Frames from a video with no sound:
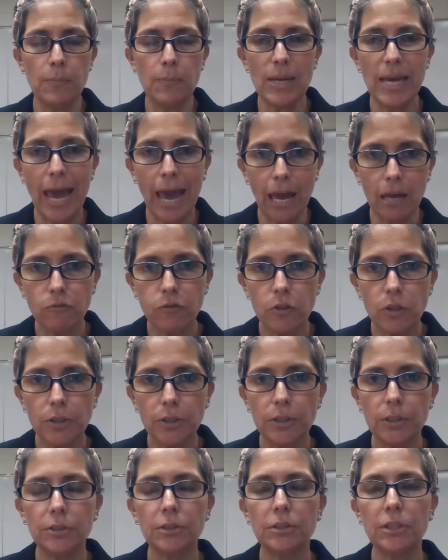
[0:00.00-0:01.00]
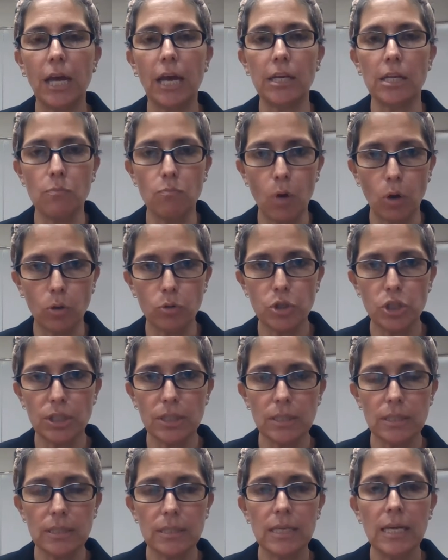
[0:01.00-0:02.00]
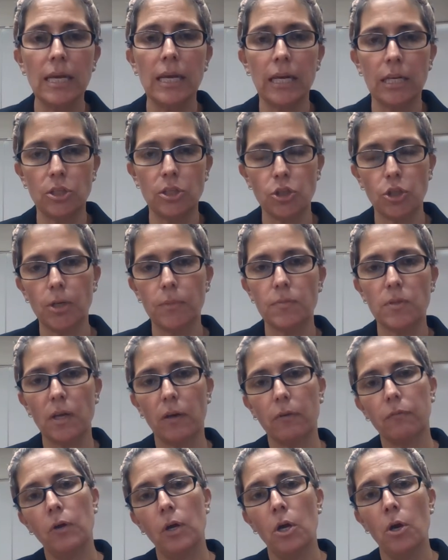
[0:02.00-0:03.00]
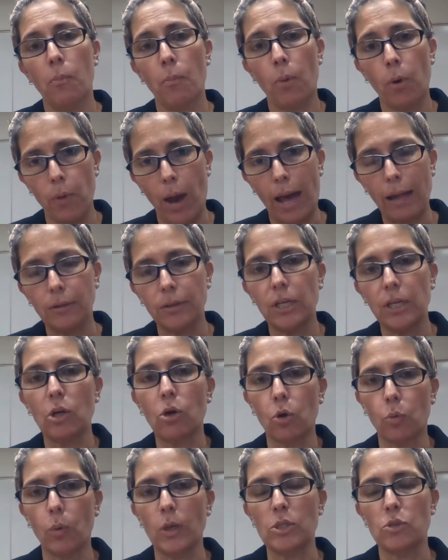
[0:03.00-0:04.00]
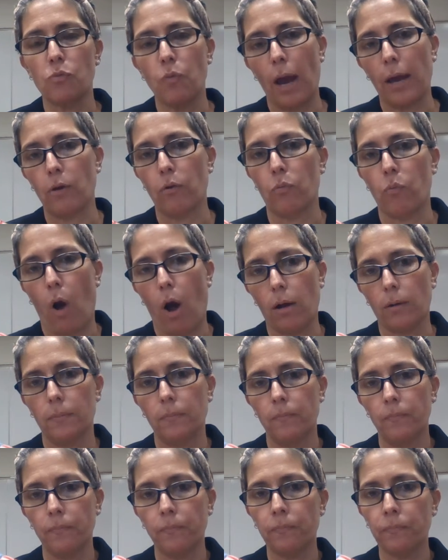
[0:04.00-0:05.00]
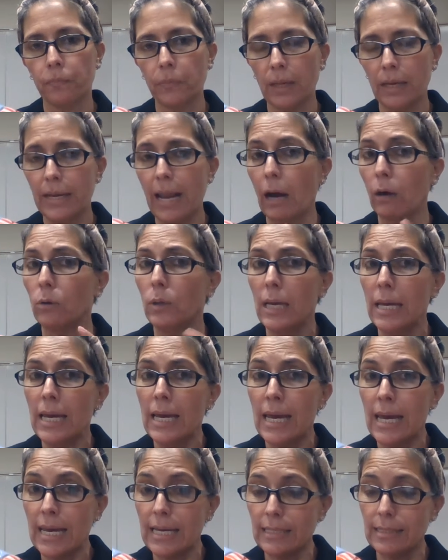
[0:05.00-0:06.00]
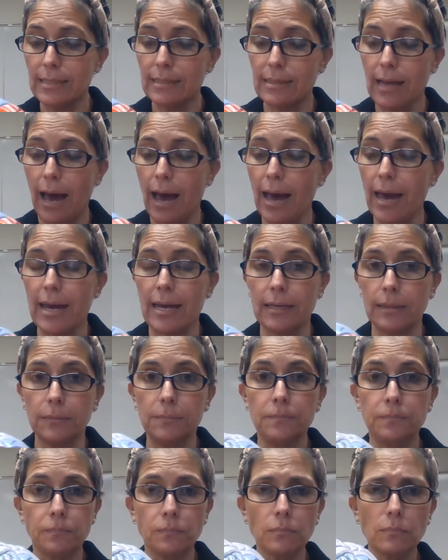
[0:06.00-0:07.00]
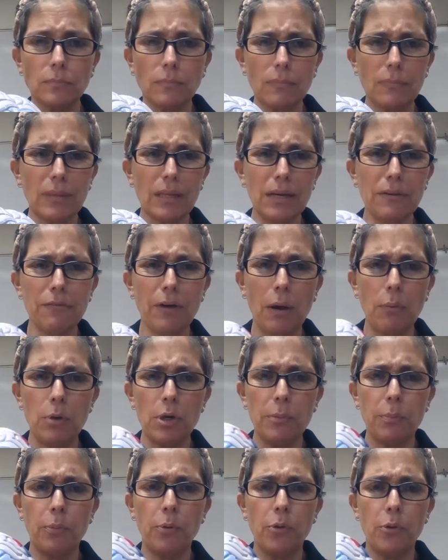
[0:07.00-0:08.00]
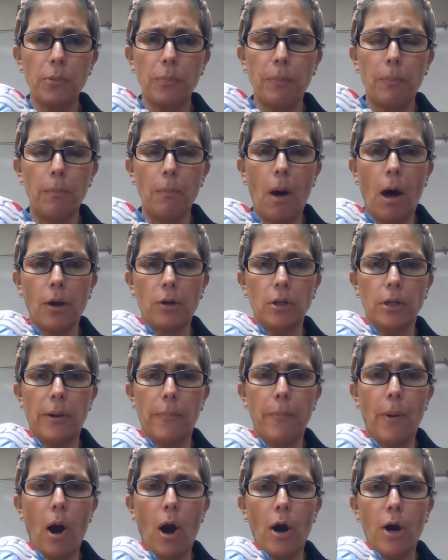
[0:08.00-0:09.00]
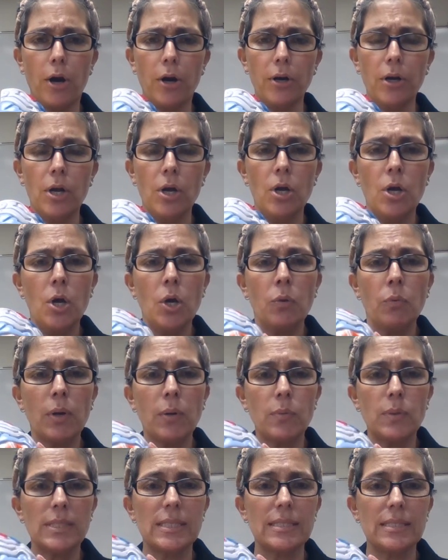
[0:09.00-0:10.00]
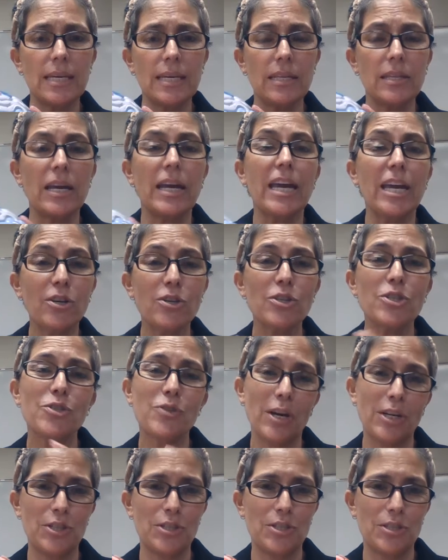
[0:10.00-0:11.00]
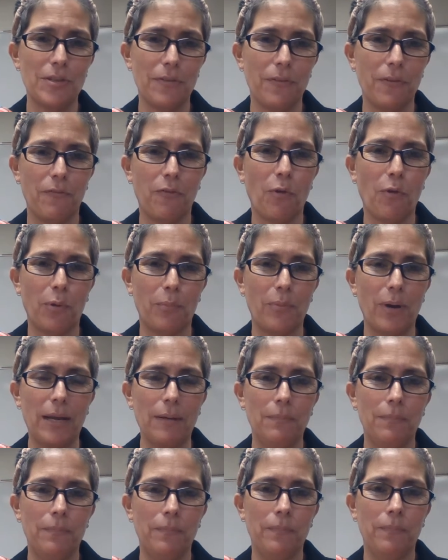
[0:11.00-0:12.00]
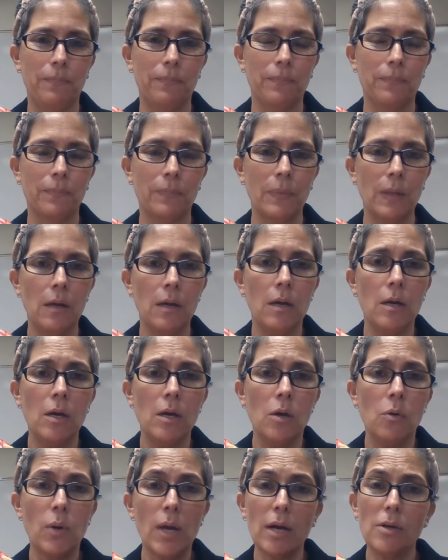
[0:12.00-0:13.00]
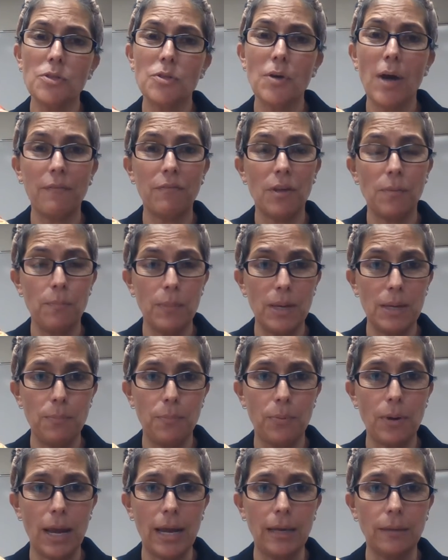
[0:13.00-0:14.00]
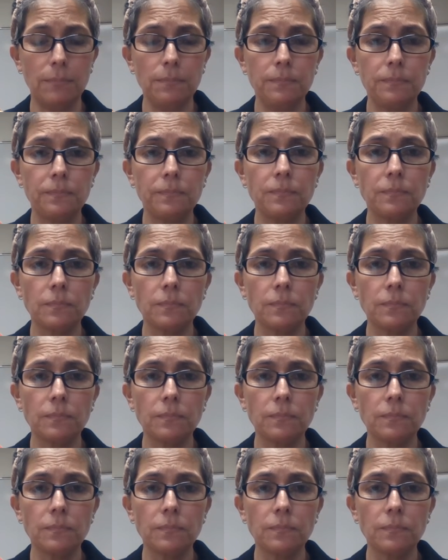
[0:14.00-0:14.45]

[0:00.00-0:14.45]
behaviors and emotions in terms of morality or what's right or wrong. Now, inside, if I were to pull the model apart, we would see the inner structures of the forebrain. We also have the midbrain